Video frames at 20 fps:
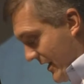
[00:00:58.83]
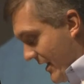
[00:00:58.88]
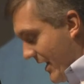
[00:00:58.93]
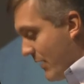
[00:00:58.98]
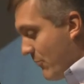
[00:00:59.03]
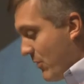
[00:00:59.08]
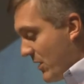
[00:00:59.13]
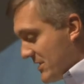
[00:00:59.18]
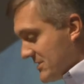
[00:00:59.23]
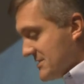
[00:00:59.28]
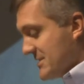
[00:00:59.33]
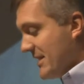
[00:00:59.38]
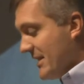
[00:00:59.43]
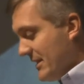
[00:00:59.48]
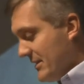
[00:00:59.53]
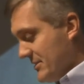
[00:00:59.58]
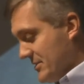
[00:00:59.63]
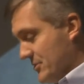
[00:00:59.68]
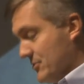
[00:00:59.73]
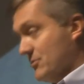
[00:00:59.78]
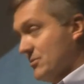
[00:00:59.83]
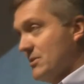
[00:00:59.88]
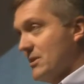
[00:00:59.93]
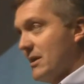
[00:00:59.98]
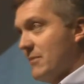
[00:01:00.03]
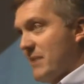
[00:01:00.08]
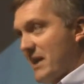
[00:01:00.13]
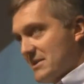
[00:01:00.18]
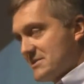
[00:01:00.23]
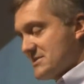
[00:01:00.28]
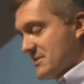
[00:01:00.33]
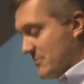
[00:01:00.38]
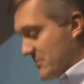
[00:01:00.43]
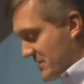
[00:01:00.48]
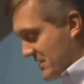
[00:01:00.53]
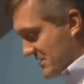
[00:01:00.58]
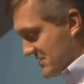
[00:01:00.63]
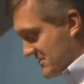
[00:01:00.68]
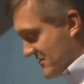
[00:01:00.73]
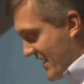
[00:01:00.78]
And I want to tell you about some
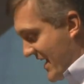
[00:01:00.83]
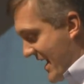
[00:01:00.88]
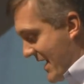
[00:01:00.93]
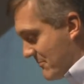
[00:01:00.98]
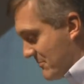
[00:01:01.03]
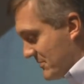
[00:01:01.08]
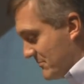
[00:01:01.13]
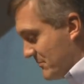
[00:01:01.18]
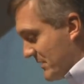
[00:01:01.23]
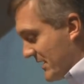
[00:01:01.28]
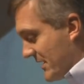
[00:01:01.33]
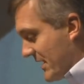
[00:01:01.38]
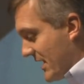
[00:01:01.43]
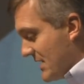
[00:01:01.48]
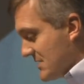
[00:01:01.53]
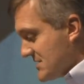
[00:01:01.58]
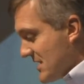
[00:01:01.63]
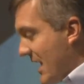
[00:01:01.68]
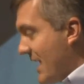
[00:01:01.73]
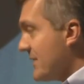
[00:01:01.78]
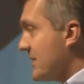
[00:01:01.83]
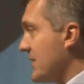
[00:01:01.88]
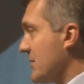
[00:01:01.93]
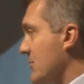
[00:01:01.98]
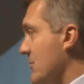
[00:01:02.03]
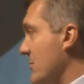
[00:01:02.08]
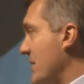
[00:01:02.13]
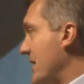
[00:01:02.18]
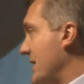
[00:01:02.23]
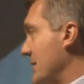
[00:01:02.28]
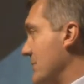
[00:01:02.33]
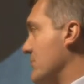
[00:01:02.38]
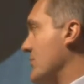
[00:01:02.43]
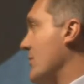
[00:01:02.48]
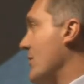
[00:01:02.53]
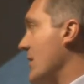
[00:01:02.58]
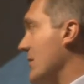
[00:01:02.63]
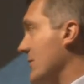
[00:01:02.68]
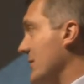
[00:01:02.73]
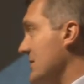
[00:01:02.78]
things that happened because I think we're making
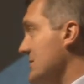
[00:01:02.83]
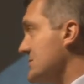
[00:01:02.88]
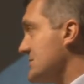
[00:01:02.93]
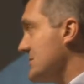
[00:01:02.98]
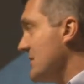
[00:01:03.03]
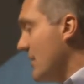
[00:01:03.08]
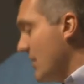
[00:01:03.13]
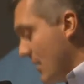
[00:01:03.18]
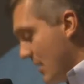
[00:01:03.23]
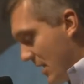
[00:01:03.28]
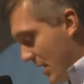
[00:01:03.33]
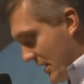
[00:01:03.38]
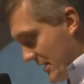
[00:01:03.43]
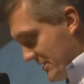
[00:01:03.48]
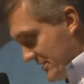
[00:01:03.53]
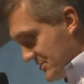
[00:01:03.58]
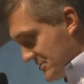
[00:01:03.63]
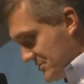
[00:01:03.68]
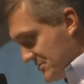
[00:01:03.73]
progress on